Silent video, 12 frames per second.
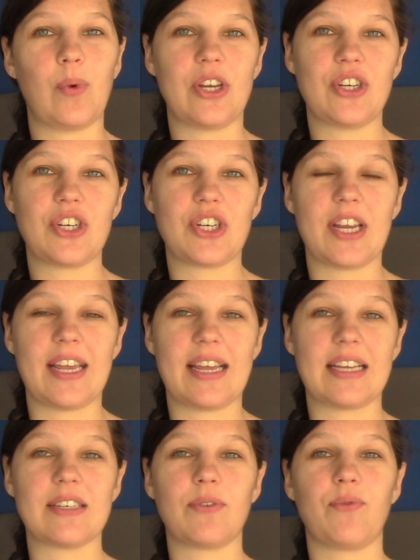which
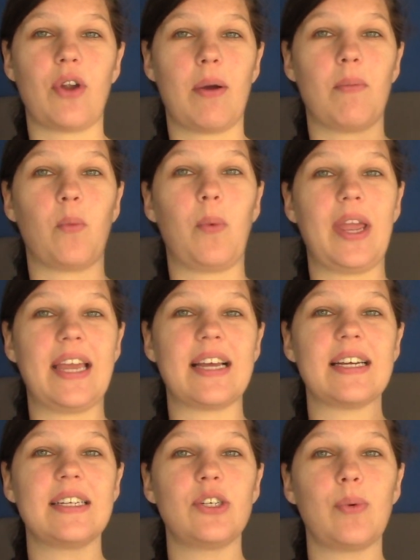is from
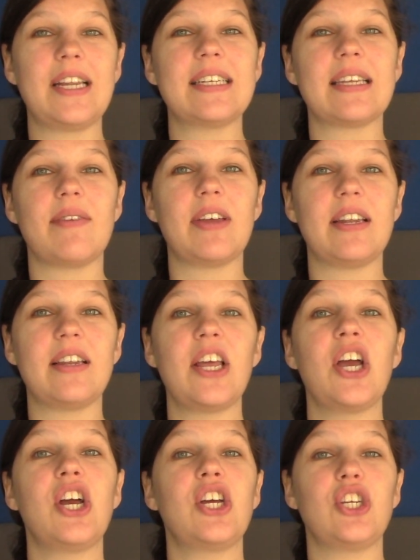week 27
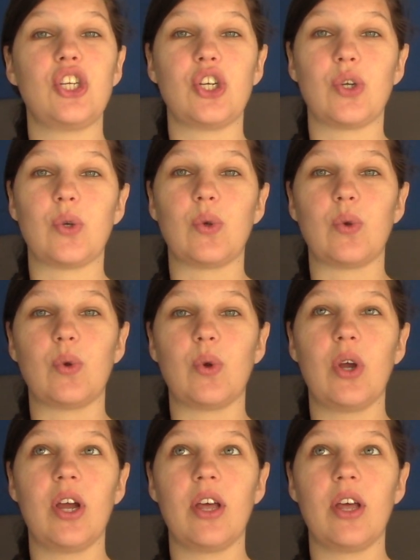to